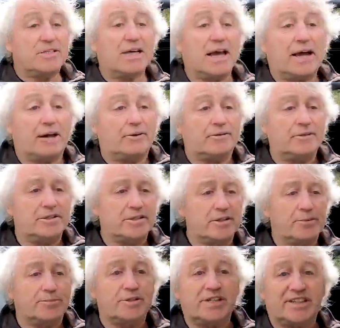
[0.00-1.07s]
down to
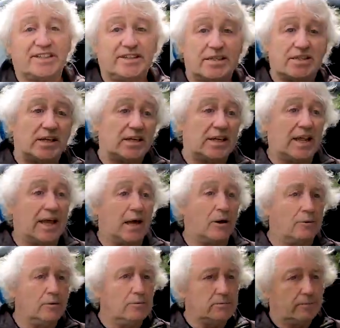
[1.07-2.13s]
the position it's in
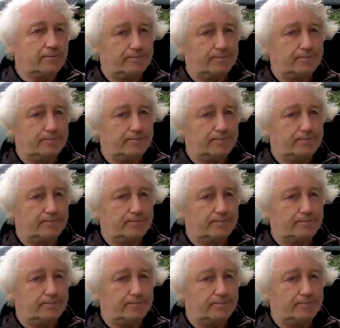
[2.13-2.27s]
now,